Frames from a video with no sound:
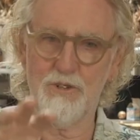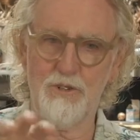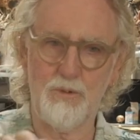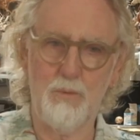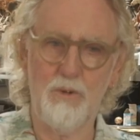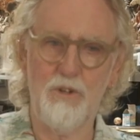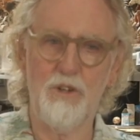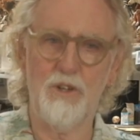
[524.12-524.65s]

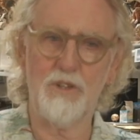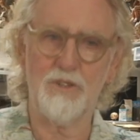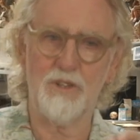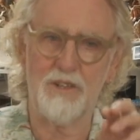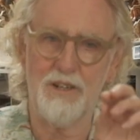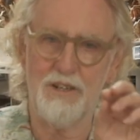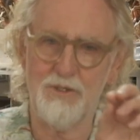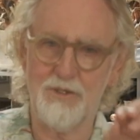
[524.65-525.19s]
works,
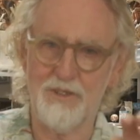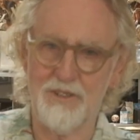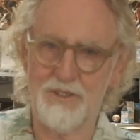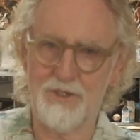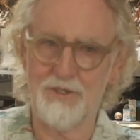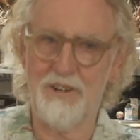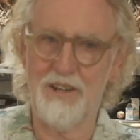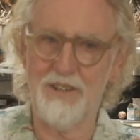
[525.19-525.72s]
it goes
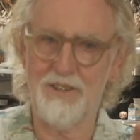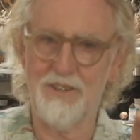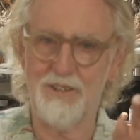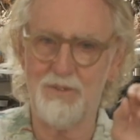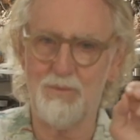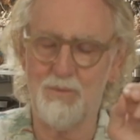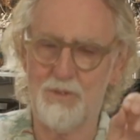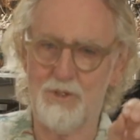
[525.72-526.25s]
straight to
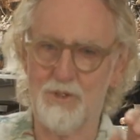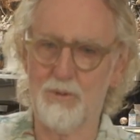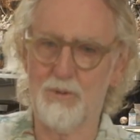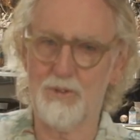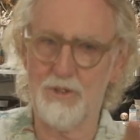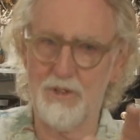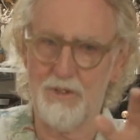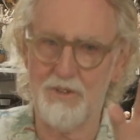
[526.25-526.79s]
the
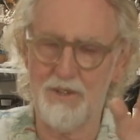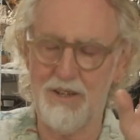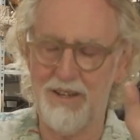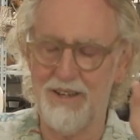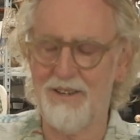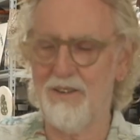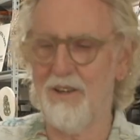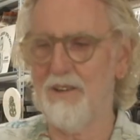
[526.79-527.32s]
source,
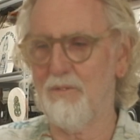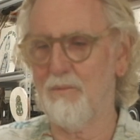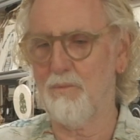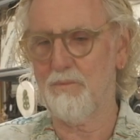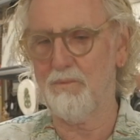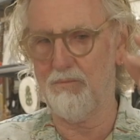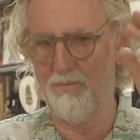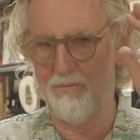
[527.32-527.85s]
and
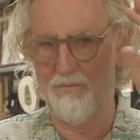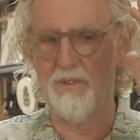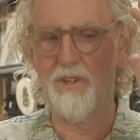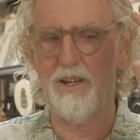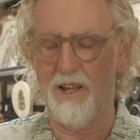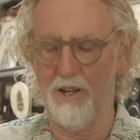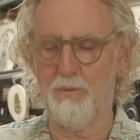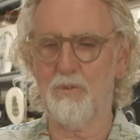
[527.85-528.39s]

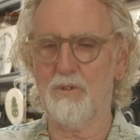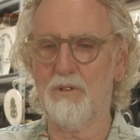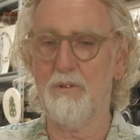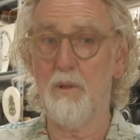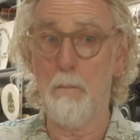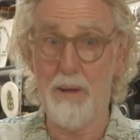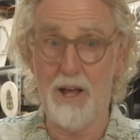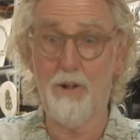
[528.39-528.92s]
it helps
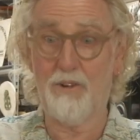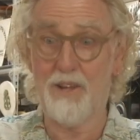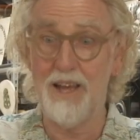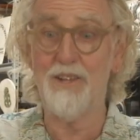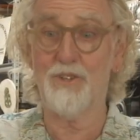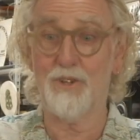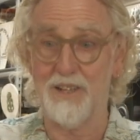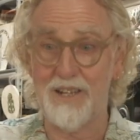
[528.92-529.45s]
bowel
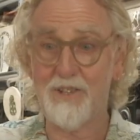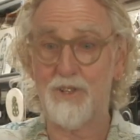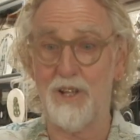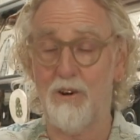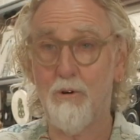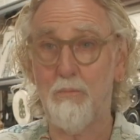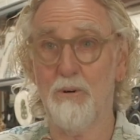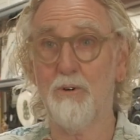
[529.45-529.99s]
cancer. That's the
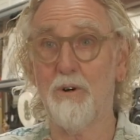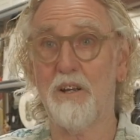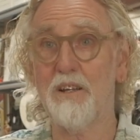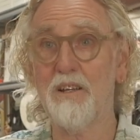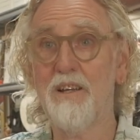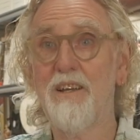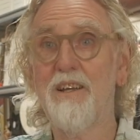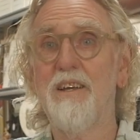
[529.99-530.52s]
whole point.
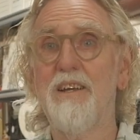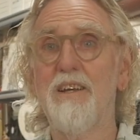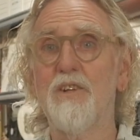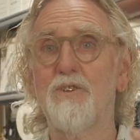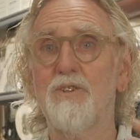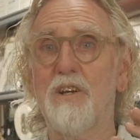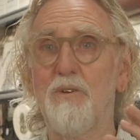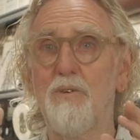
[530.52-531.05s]
And
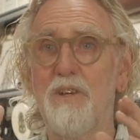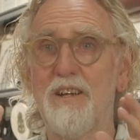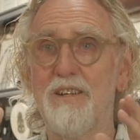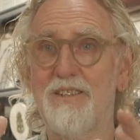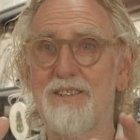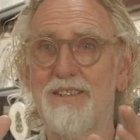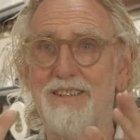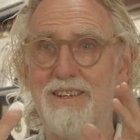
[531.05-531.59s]
so
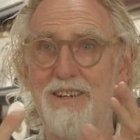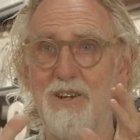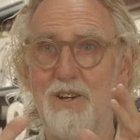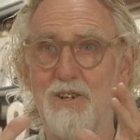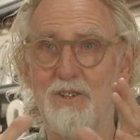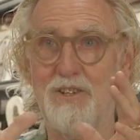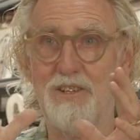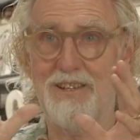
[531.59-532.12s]
it's
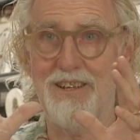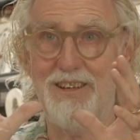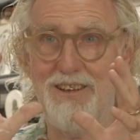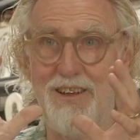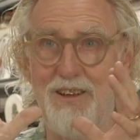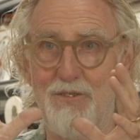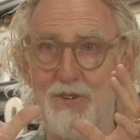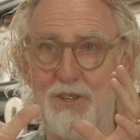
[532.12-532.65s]

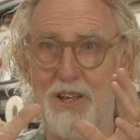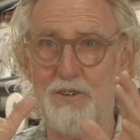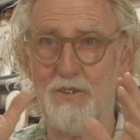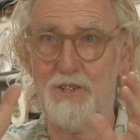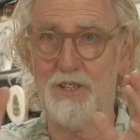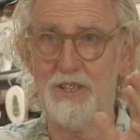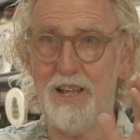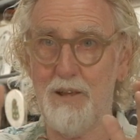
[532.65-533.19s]
that
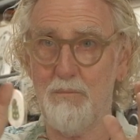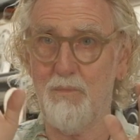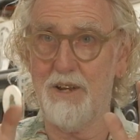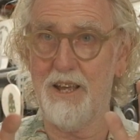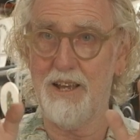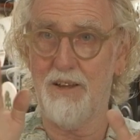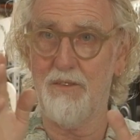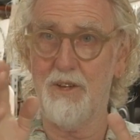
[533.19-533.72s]
step
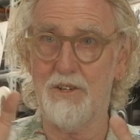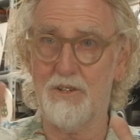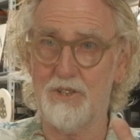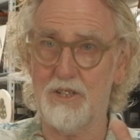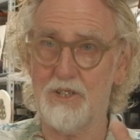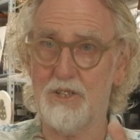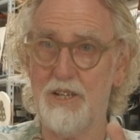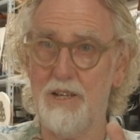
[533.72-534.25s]
down, it's
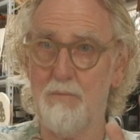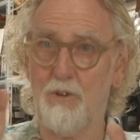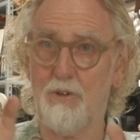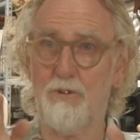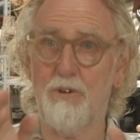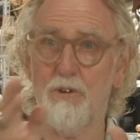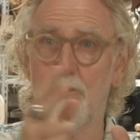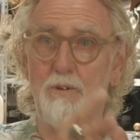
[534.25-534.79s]
the step
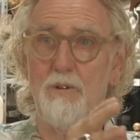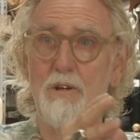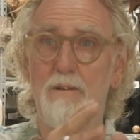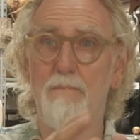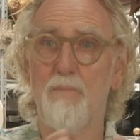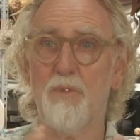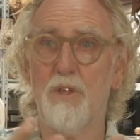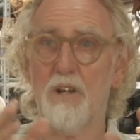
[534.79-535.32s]
through
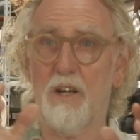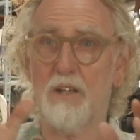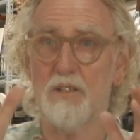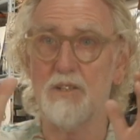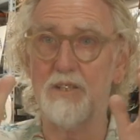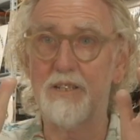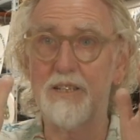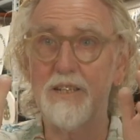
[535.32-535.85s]
that I can
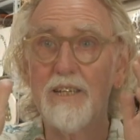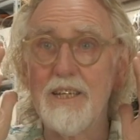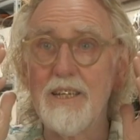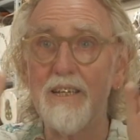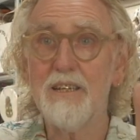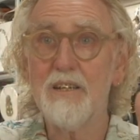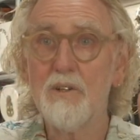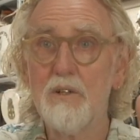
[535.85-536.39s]

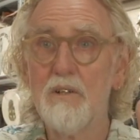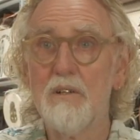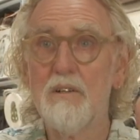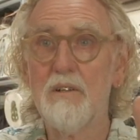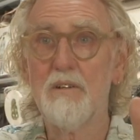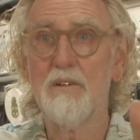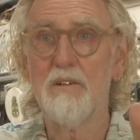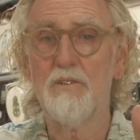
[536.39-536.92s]
see
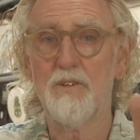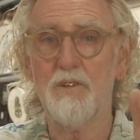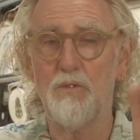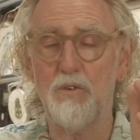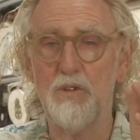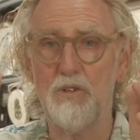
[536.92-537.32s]
that